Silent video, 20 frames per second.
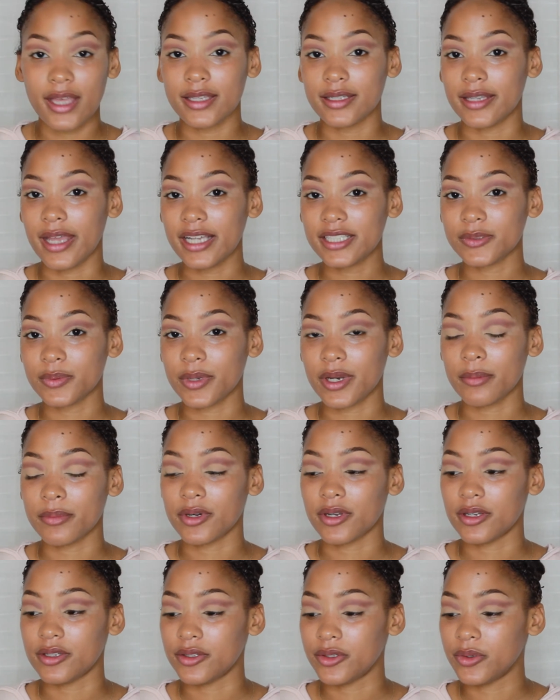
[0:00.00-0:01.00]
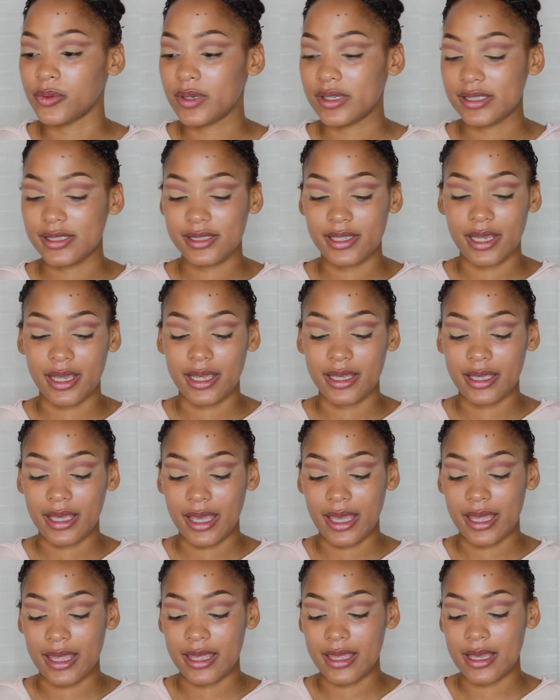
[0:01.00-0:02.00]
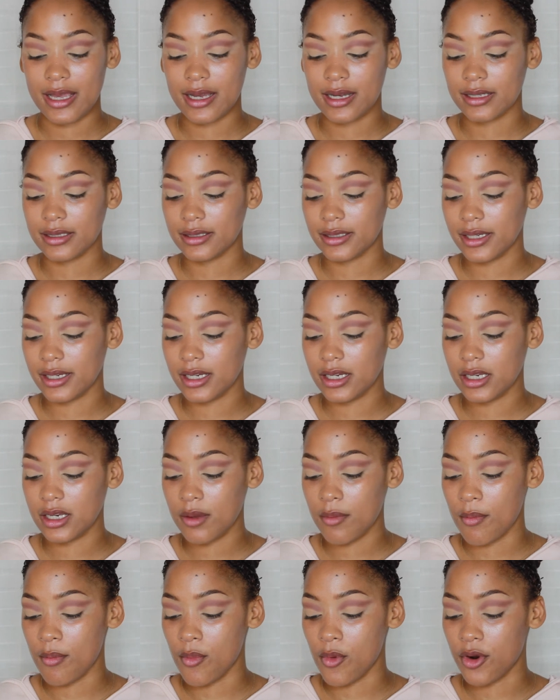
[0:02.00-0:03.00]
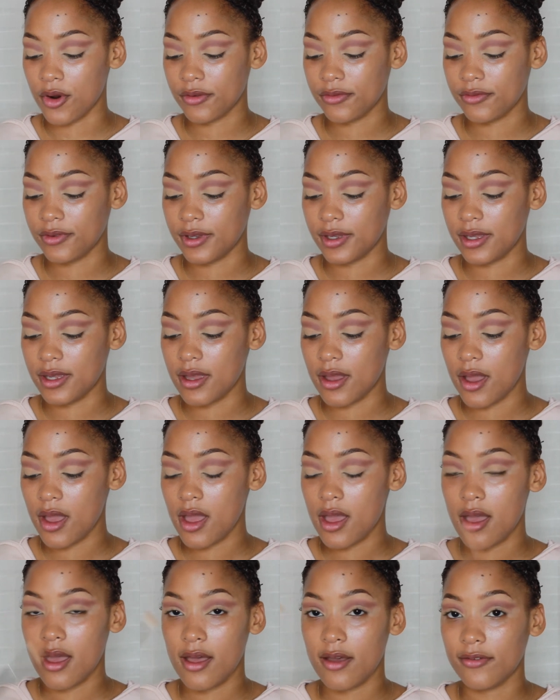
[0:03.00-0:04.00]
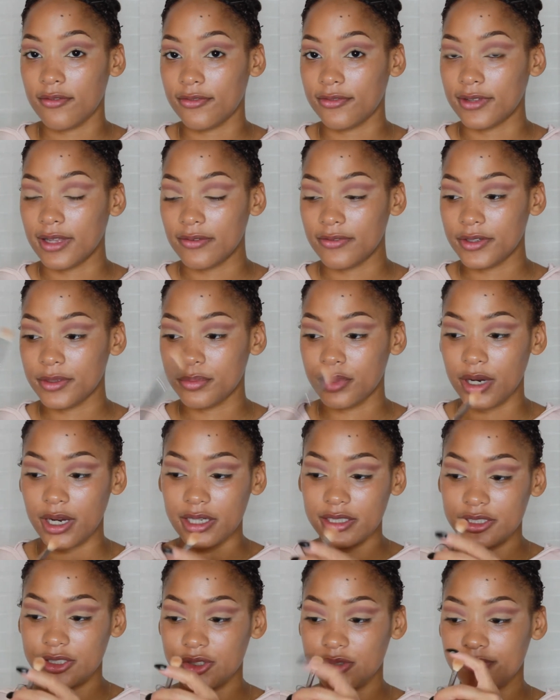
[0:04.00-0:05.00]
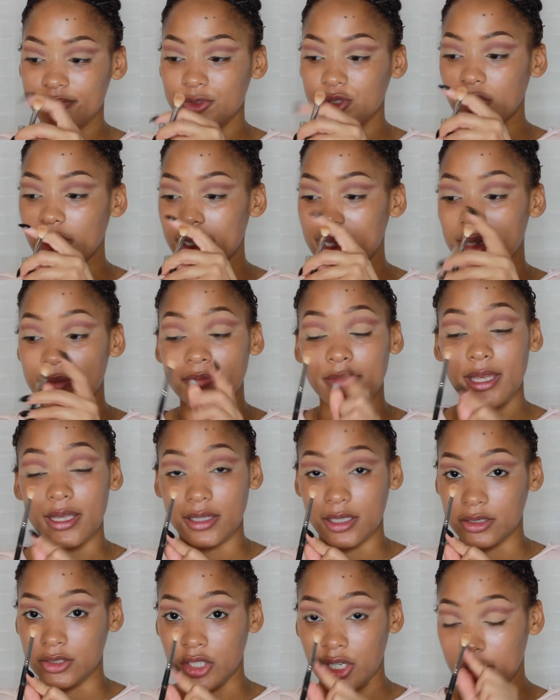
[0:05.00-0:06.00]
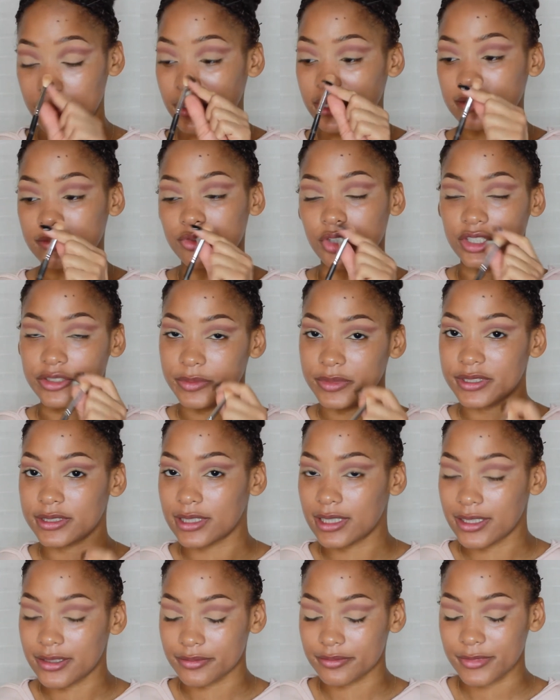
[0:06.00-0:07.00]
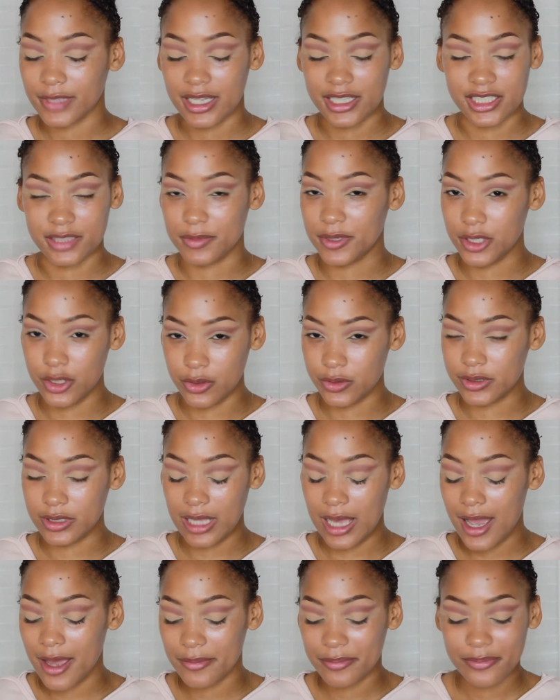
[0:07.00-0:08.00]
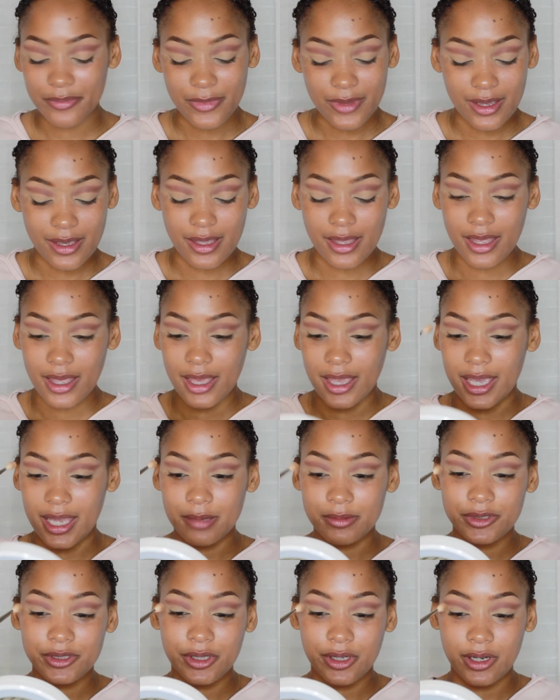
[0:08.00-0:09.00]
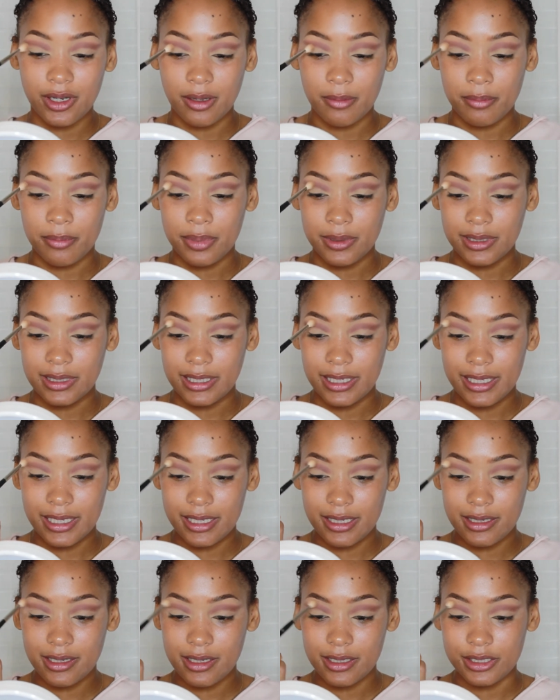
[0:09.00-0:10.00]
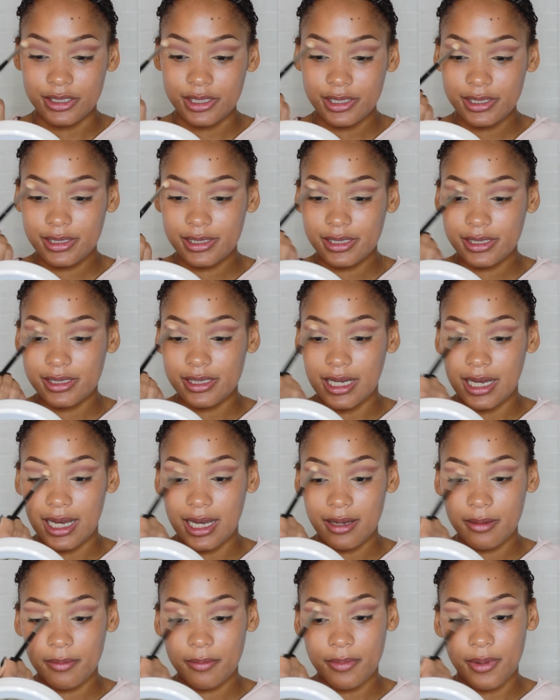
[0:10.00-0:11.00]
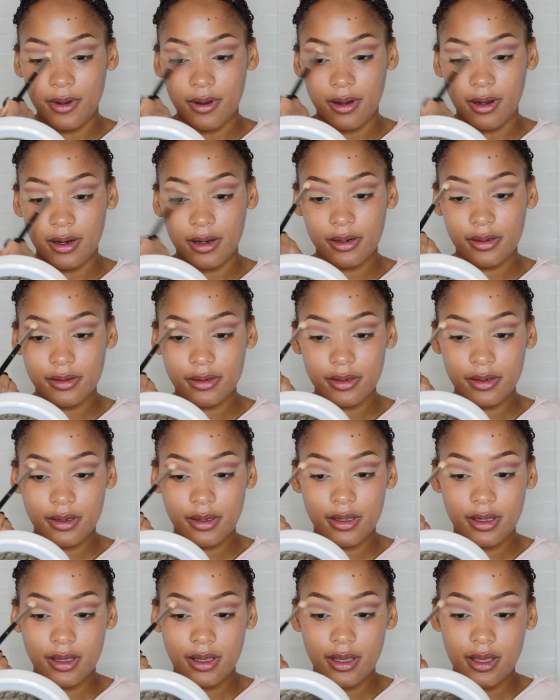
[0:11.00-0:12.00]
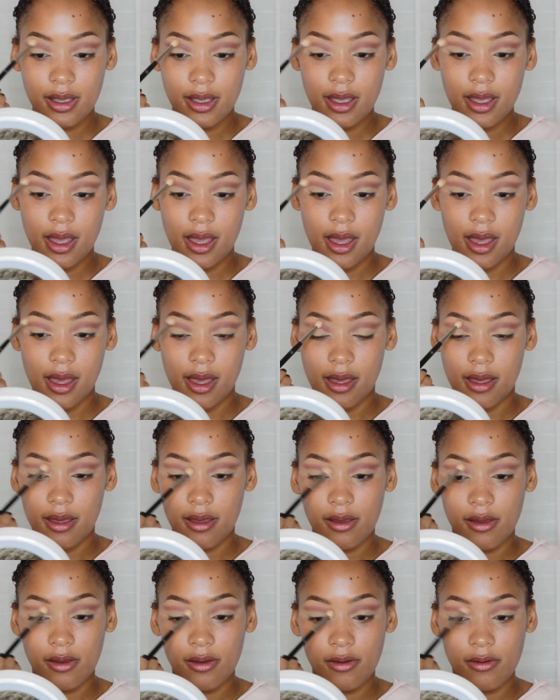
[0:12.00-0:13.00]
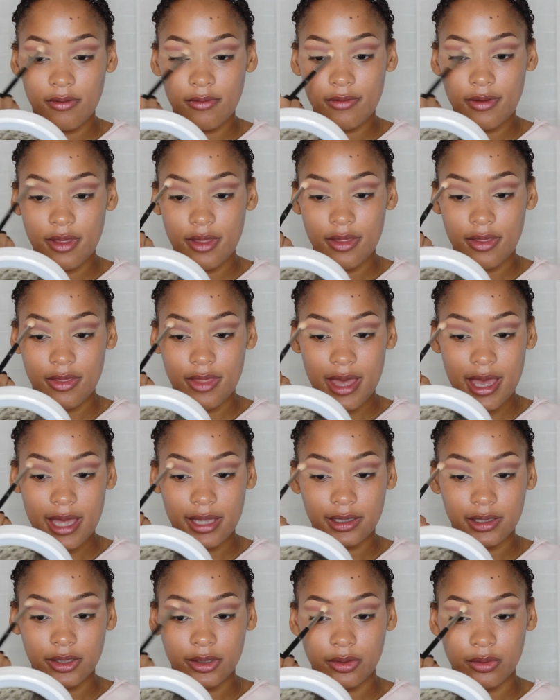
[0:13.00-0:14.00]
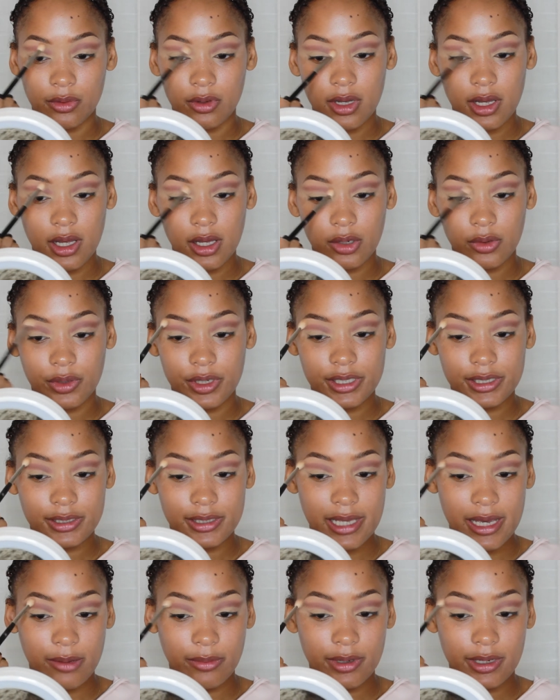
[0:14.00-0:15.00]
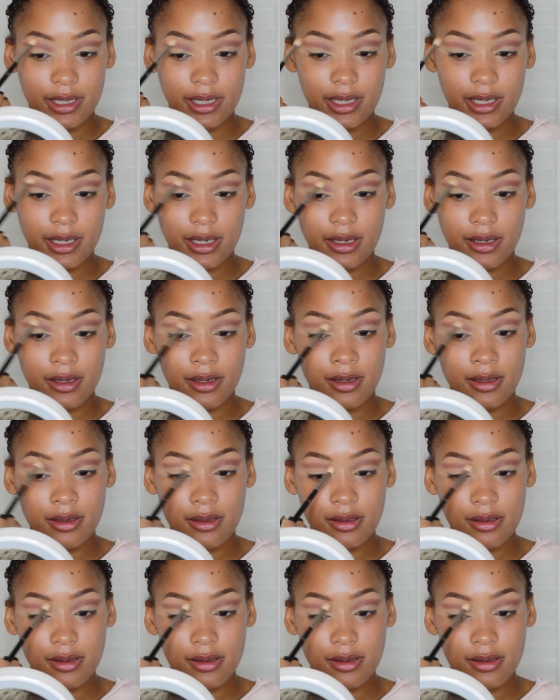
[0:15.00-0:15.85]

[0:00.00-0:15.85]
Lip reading: Next, what I'm gonna do is take a clean Morphe fluffy brush. It may look dirty, but trust me, it's clean. It has been used a lot. And I'm just gonna blend just the top part of that little cut crease that we did.